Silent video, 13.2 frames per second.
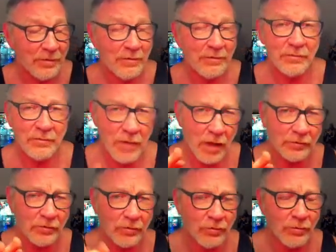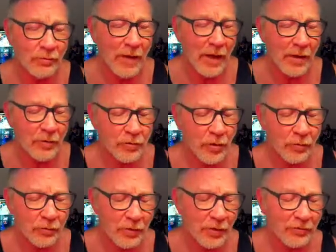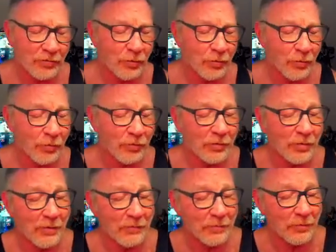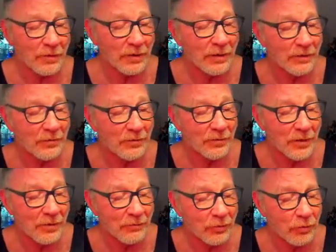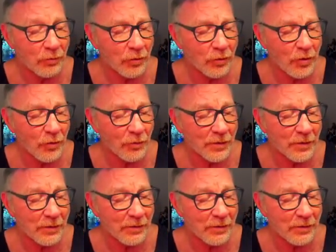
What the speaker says: not to do that adult, children's stuff or the kids' stuff. You're an adult now.